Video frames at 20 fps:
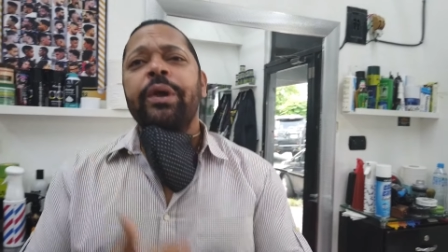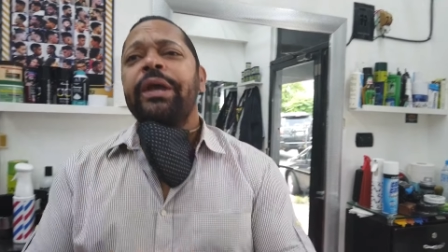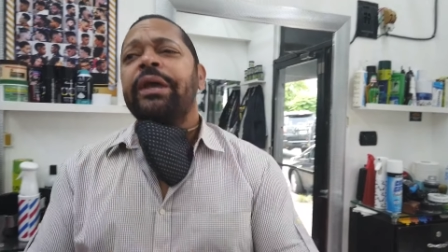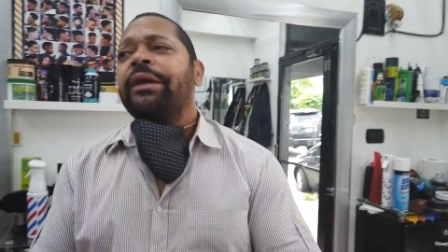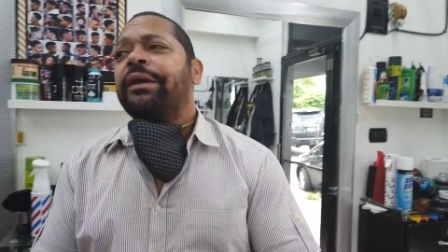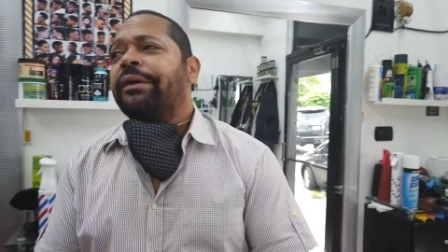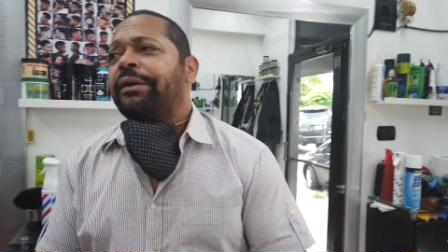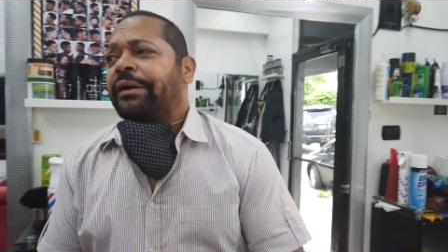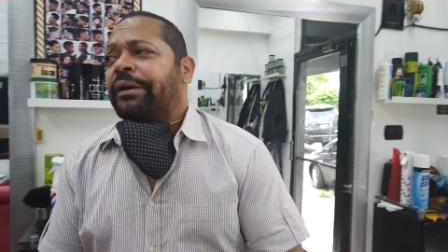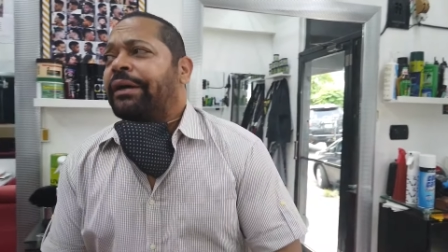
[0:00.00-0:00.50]

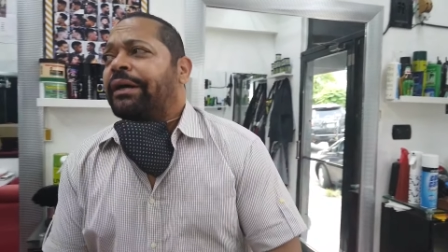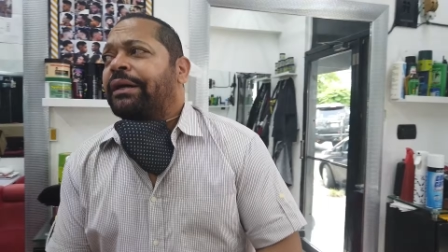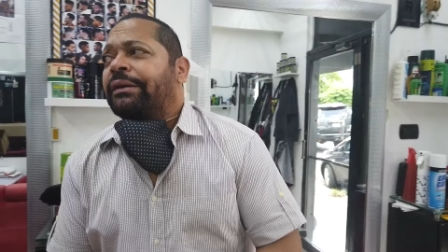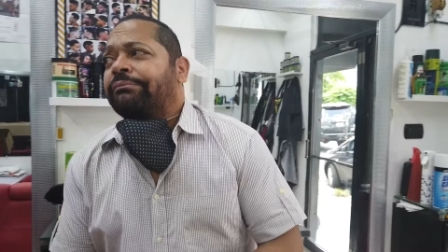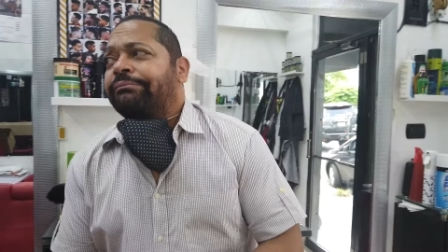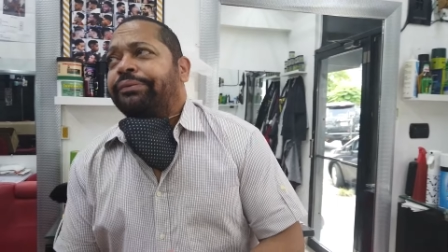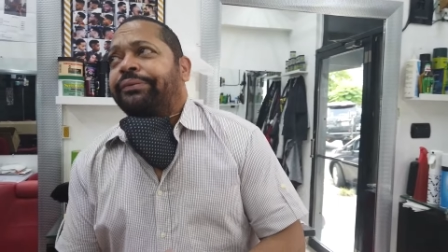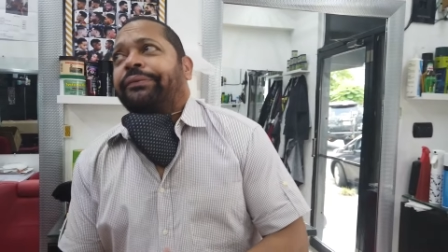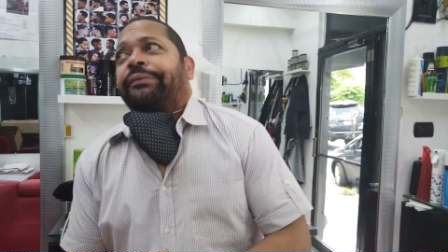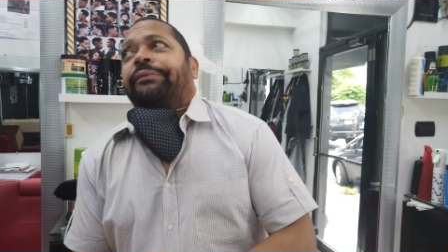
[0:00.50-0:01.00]
We,
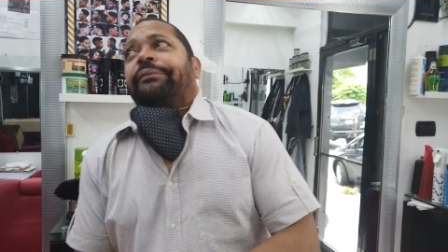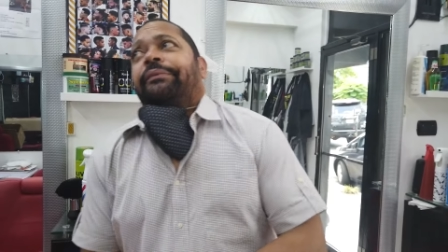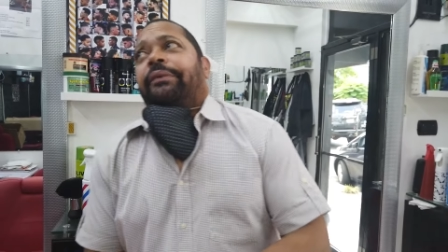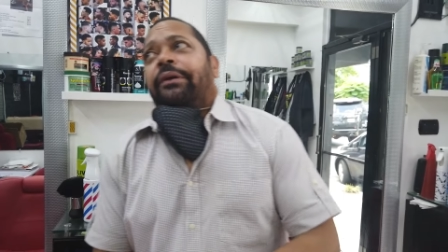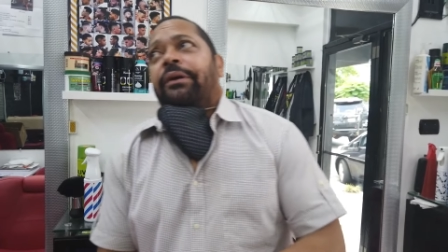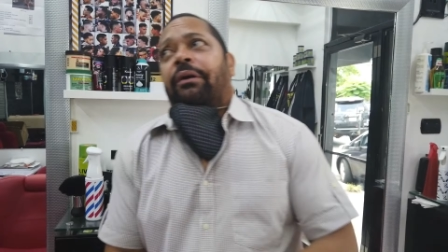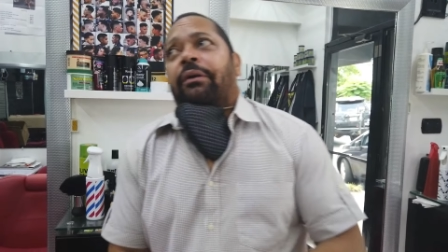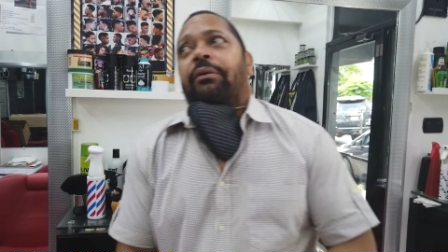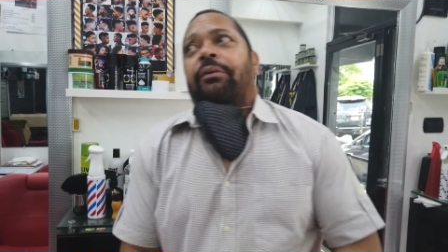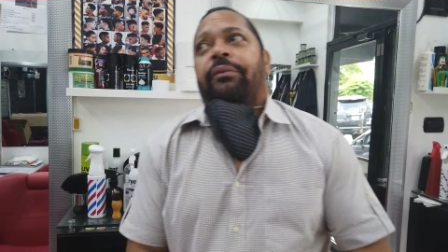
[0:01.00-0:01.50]

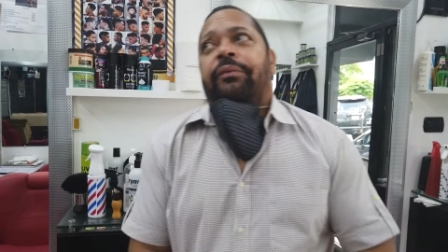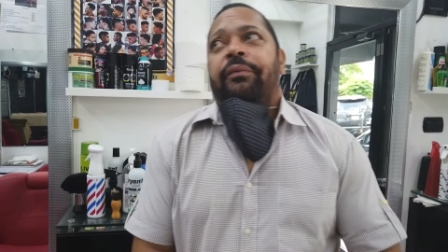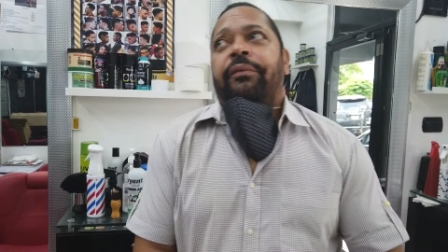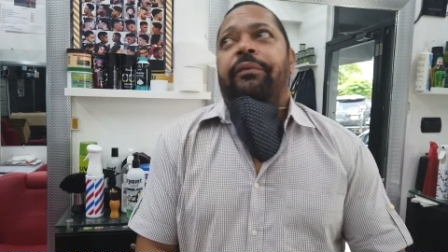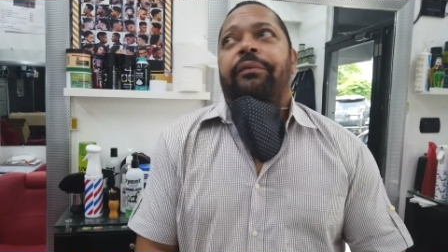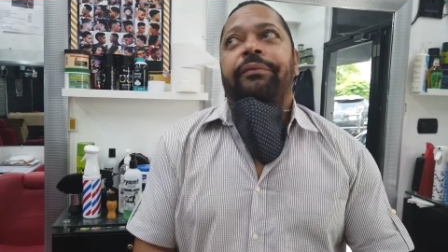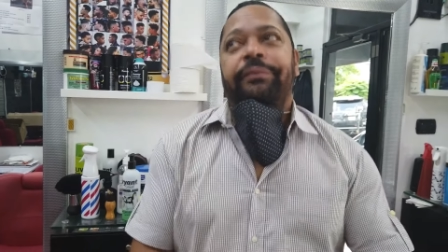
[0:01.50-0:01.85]
you know,